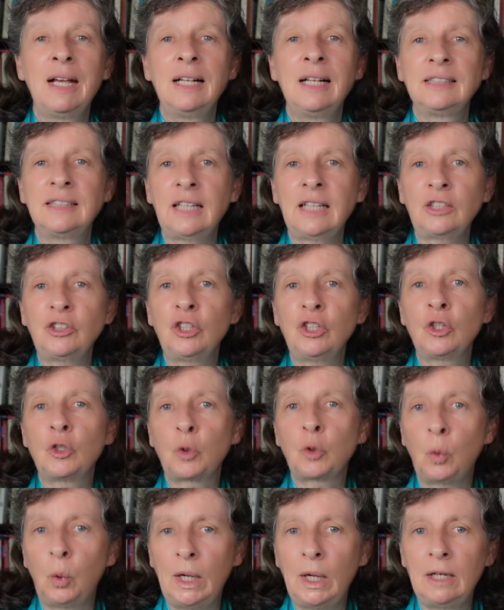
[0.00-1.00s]
Section
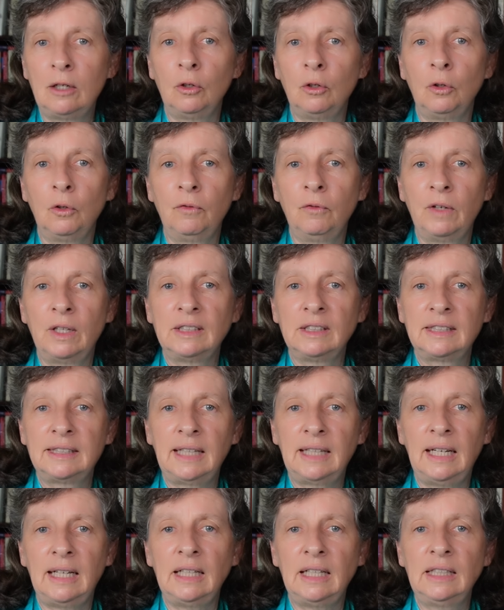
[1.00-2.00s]
12
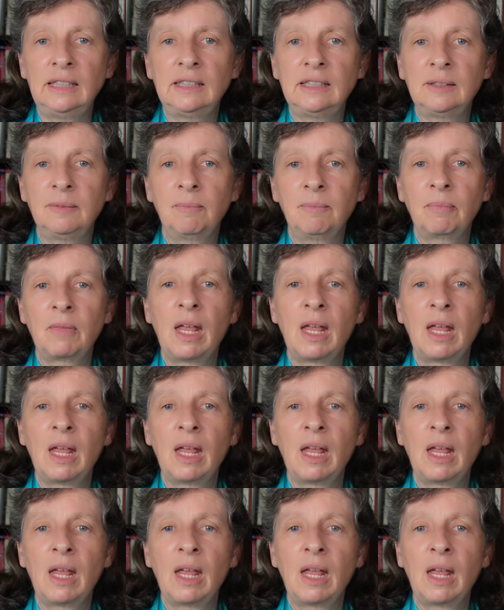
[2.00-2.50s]
says